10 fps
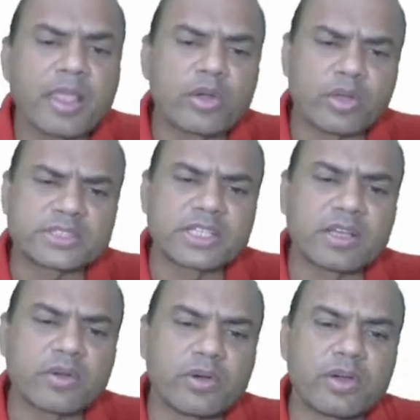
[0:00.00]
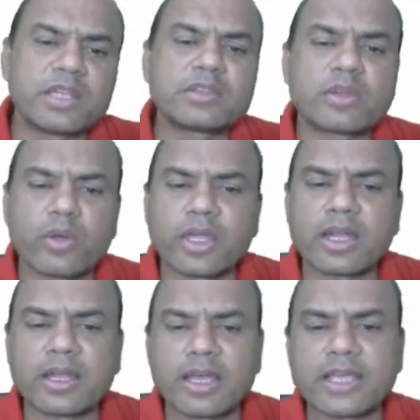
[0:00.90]
tossing a coin, throwing
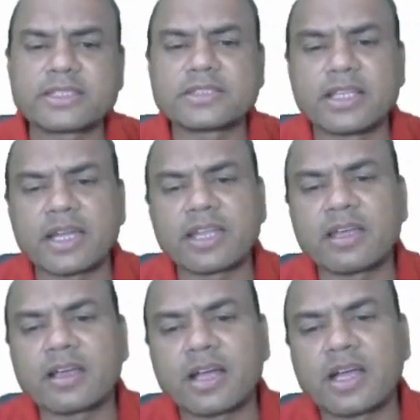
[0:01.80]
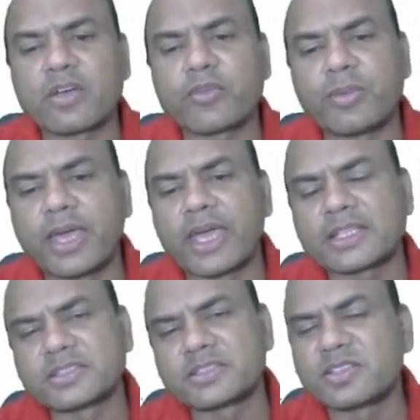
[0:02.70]
a dice, selecting a card of
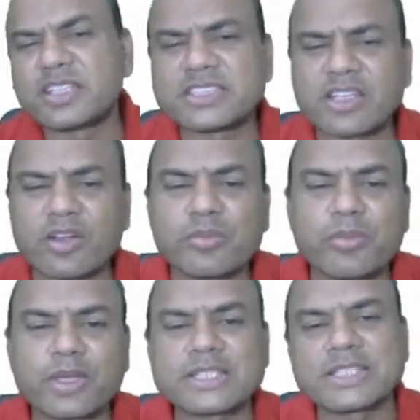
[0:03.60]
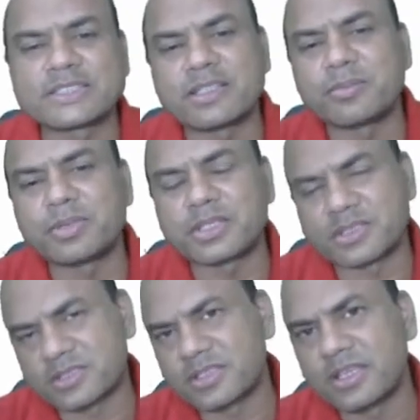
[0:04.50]
packs. So these are all bookish
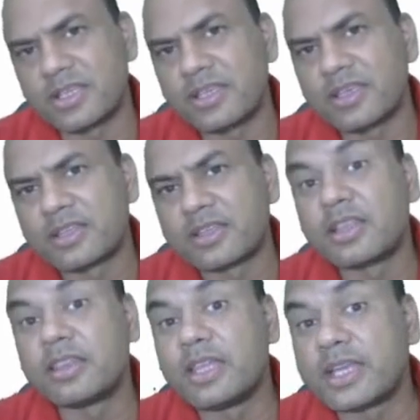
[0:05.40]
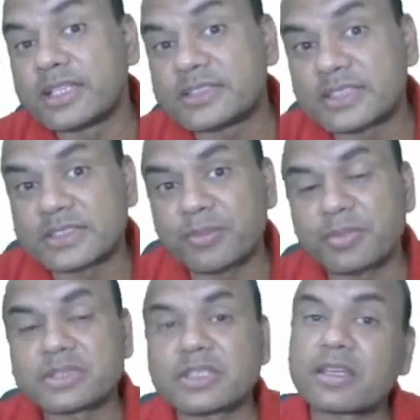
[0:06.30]
examples. The latest
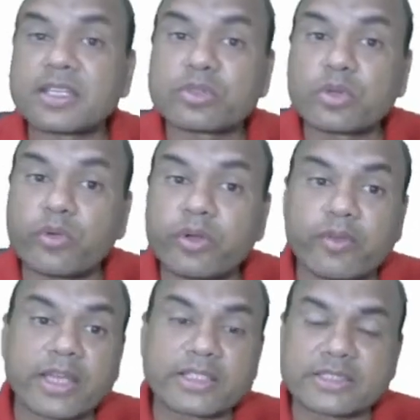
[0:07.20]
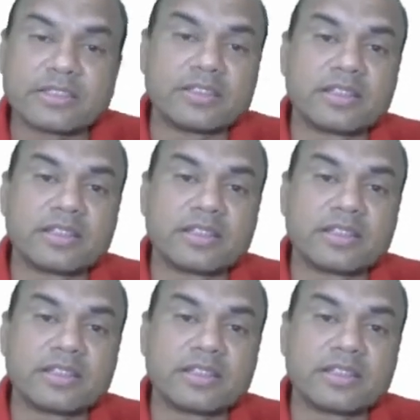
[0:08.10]
examples are this COVID vaccine,